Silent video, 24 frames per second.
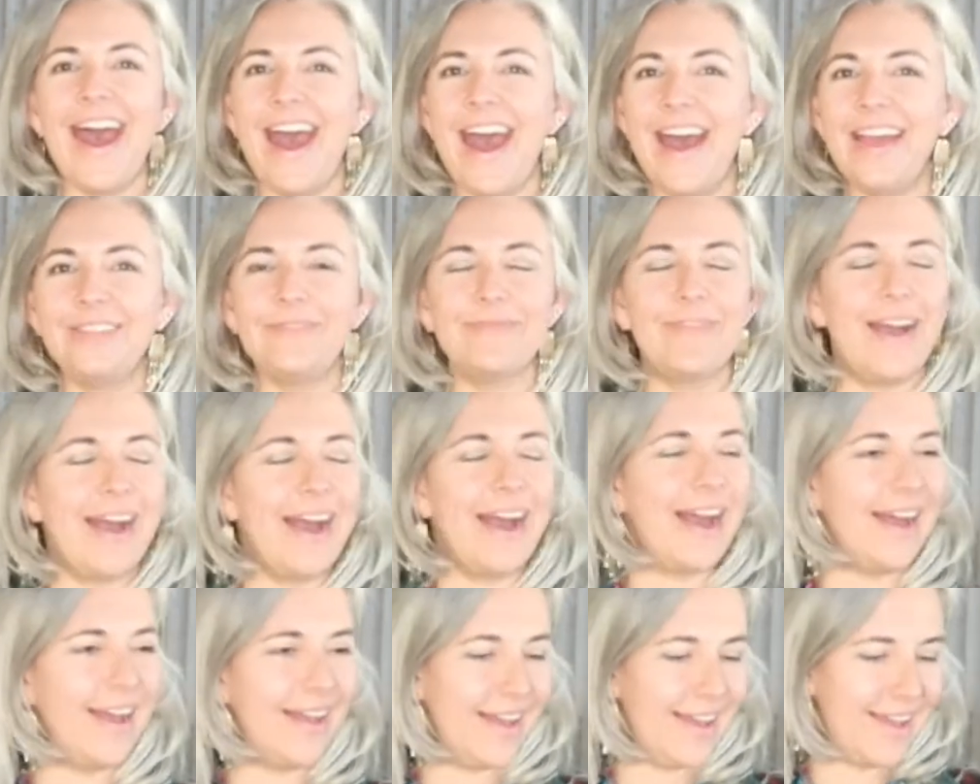
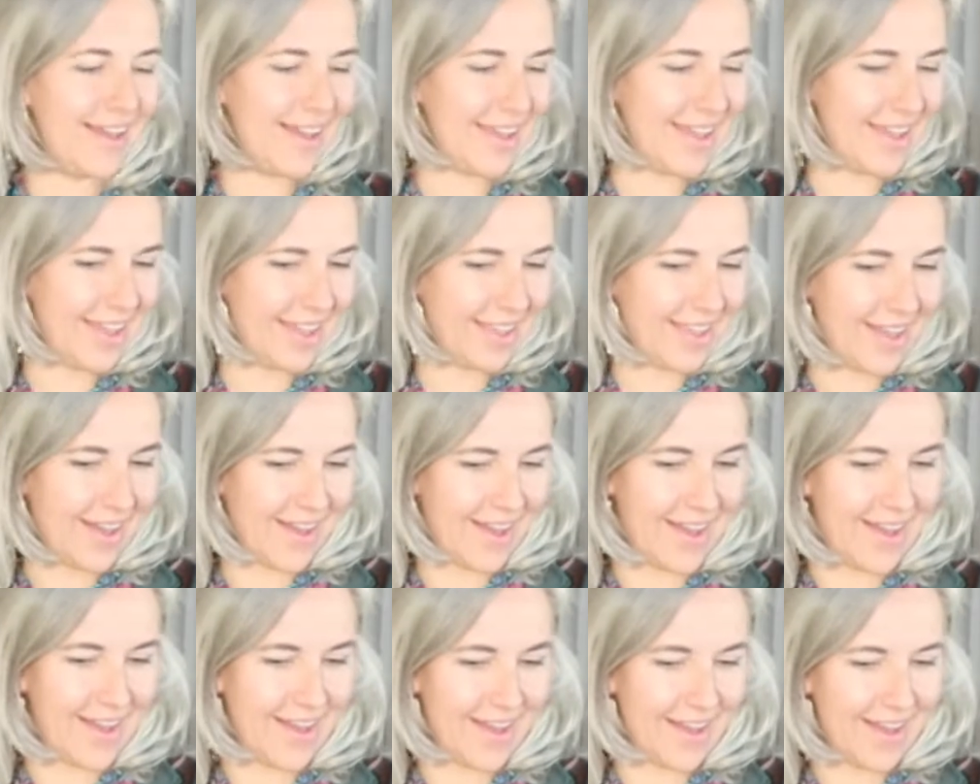my
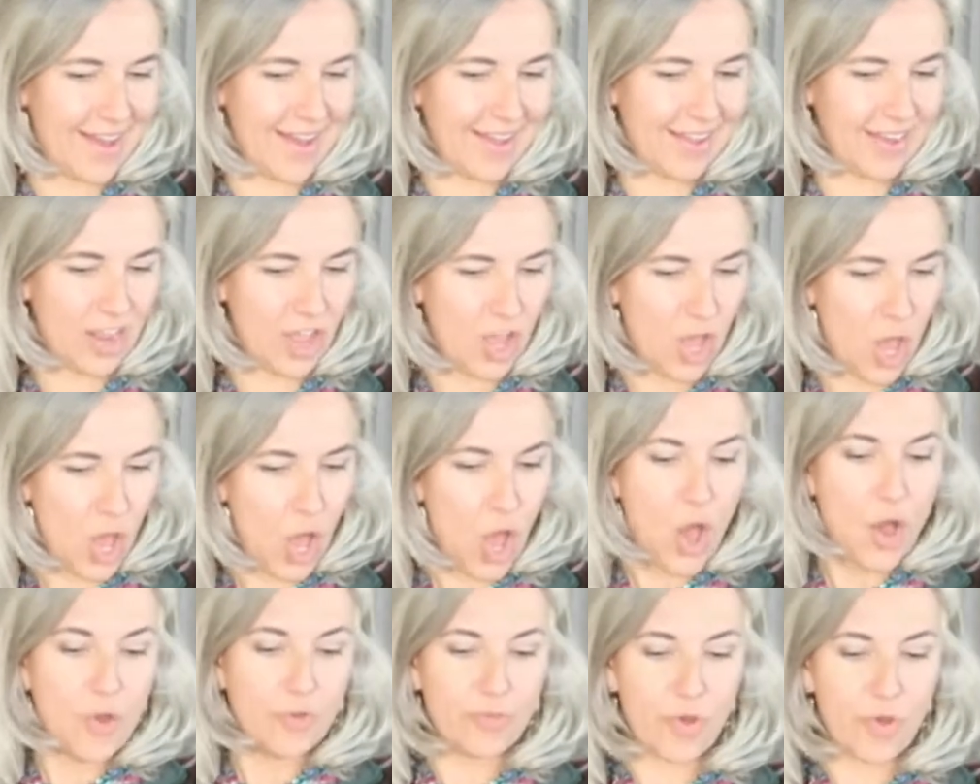God,
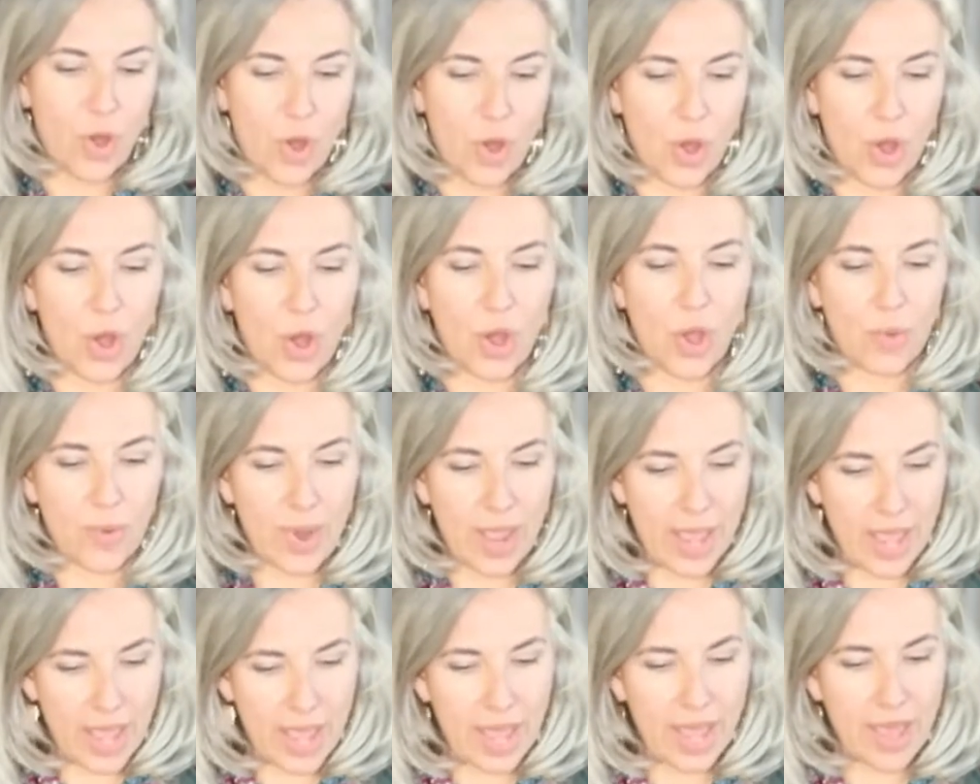
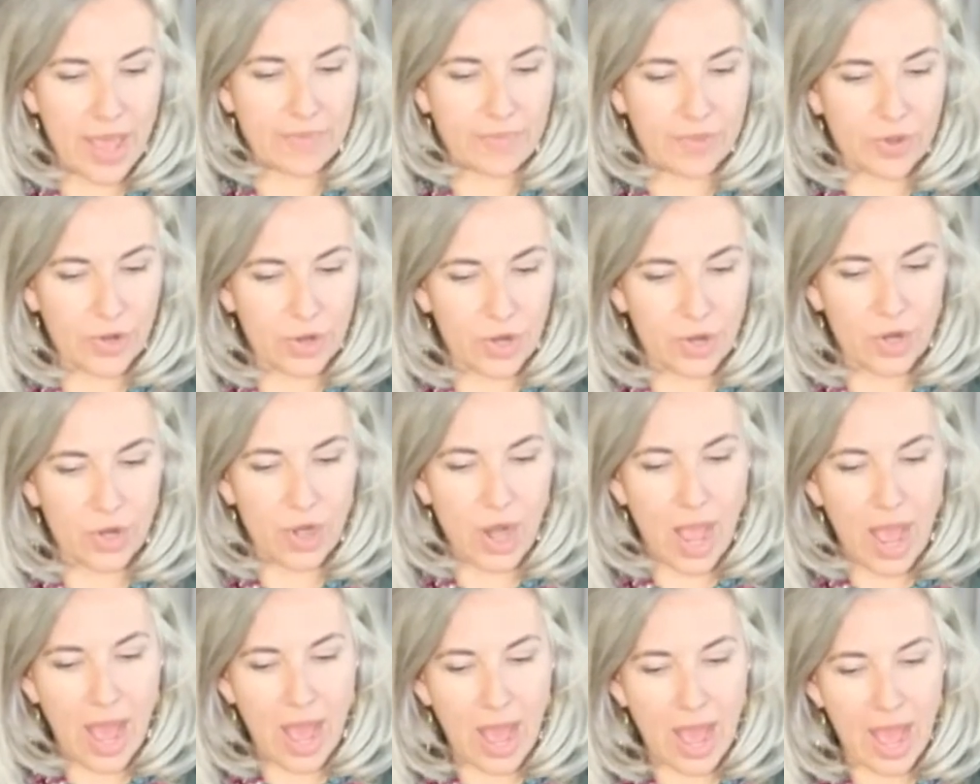forever
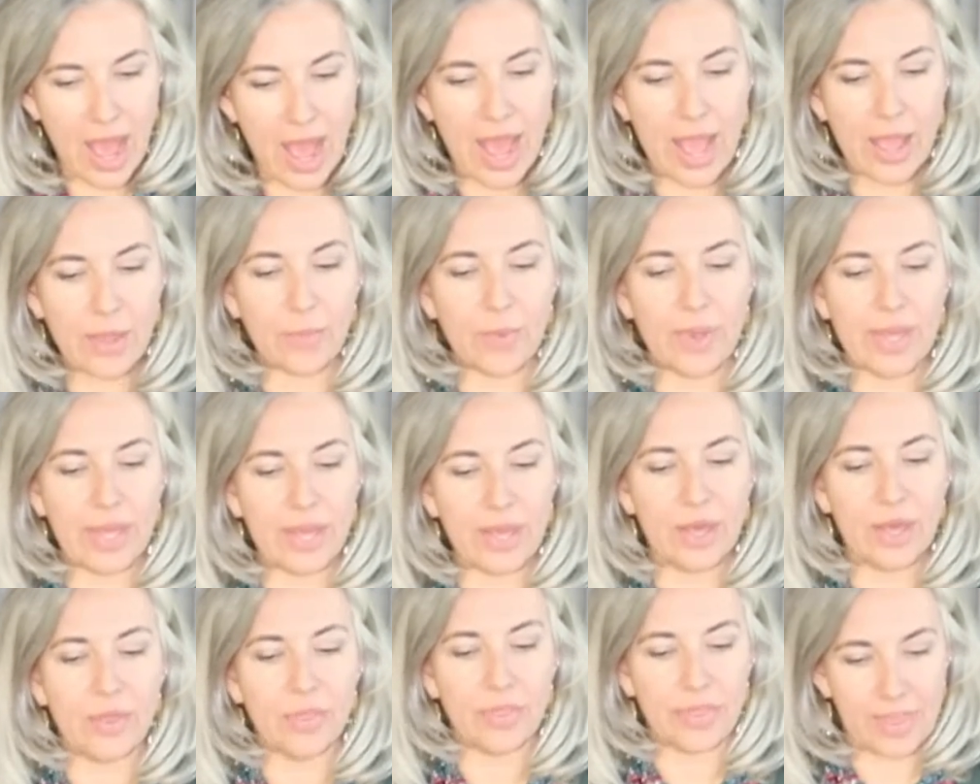I
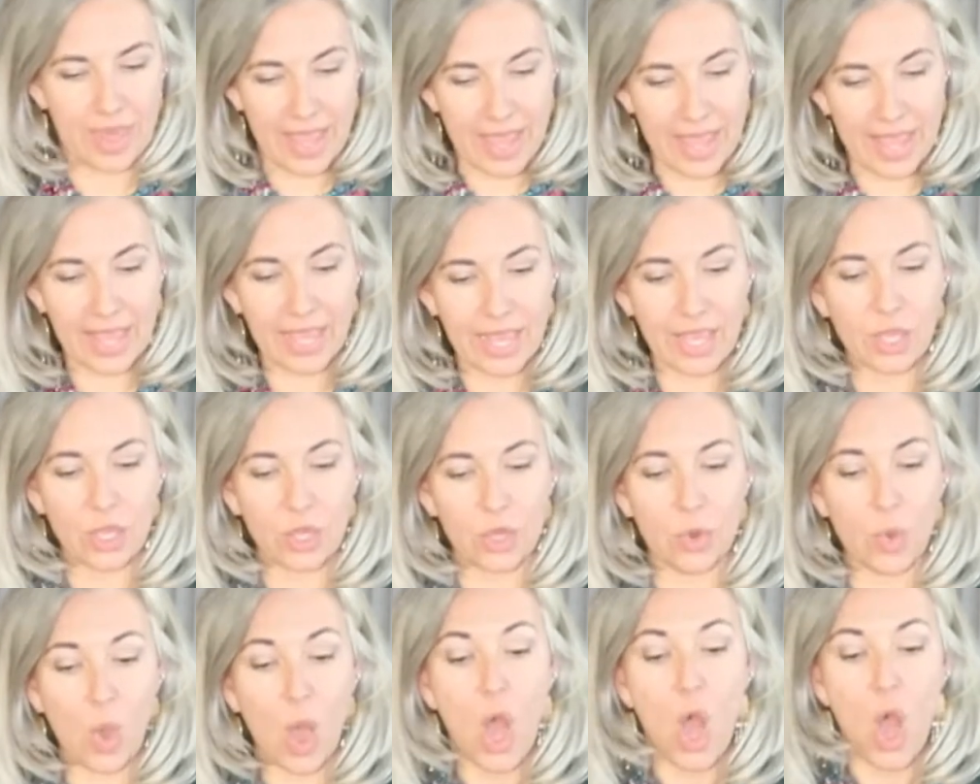will thank
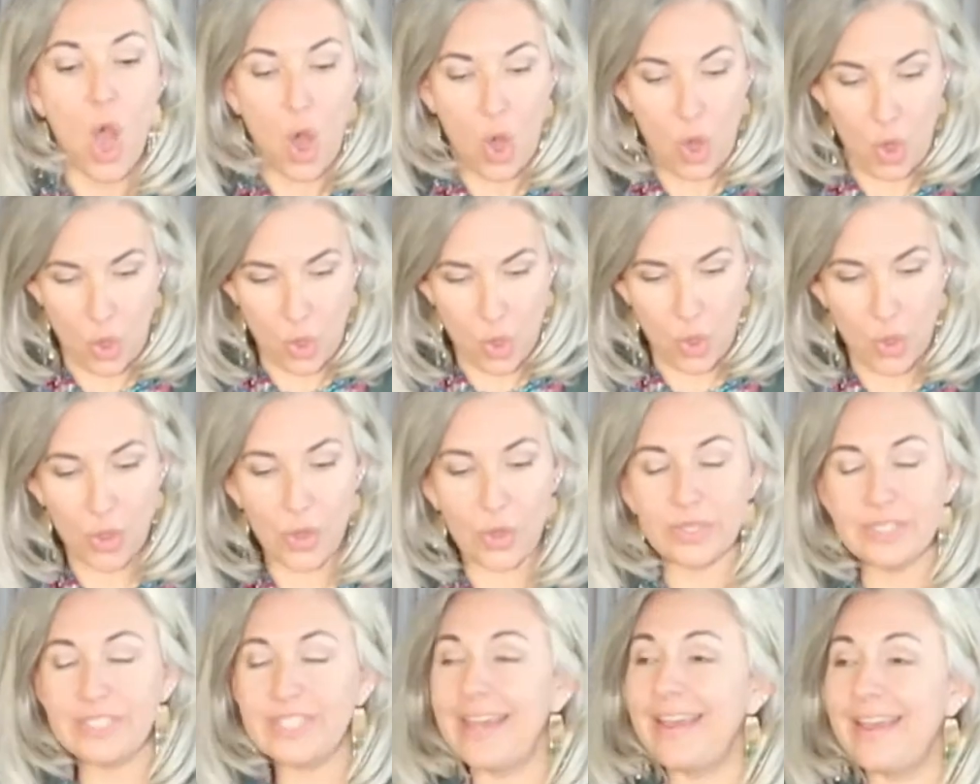you. Oh
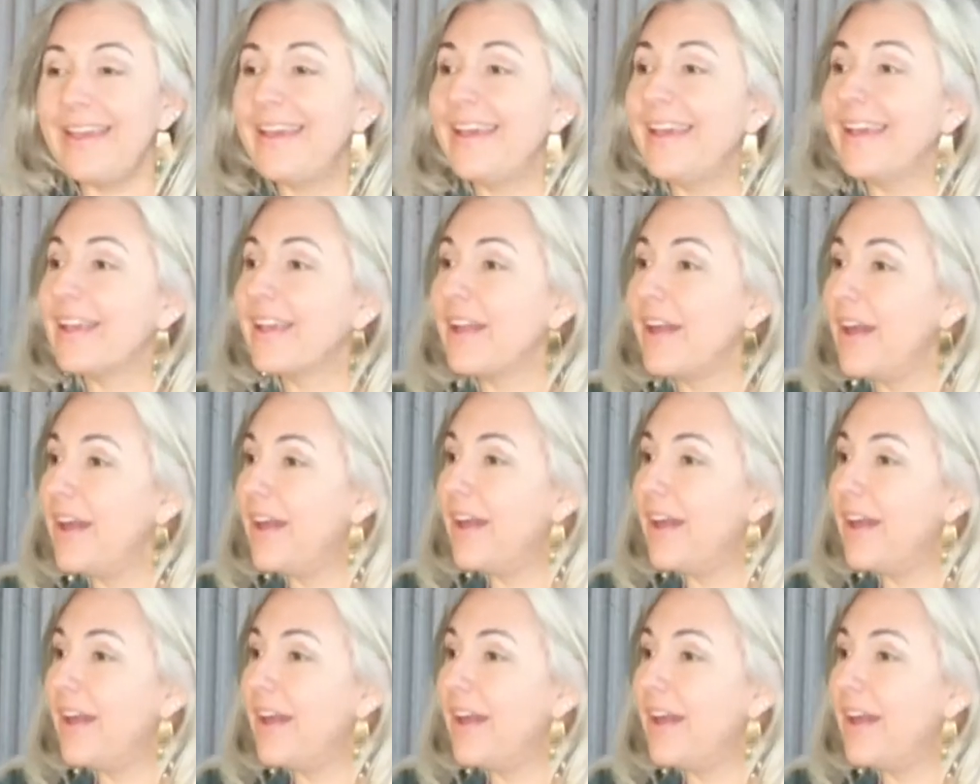Decca,